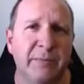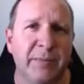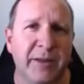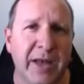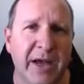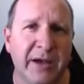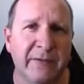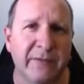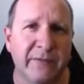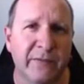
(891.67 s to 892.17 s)

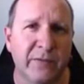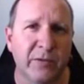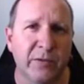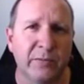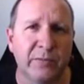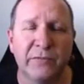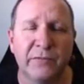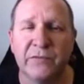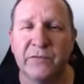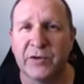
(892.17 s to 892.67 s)

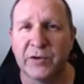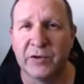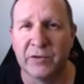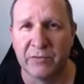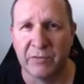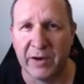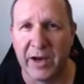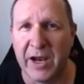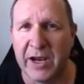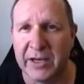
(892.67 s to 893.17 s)
platform for
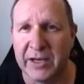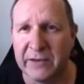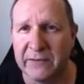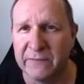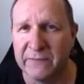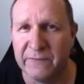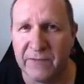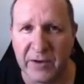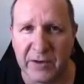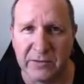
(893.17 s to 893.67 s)
creating
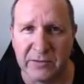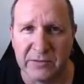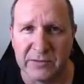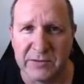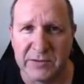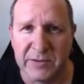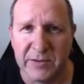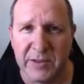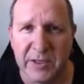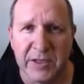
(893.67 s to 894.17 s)

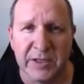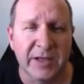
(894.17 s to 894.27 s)
funnels.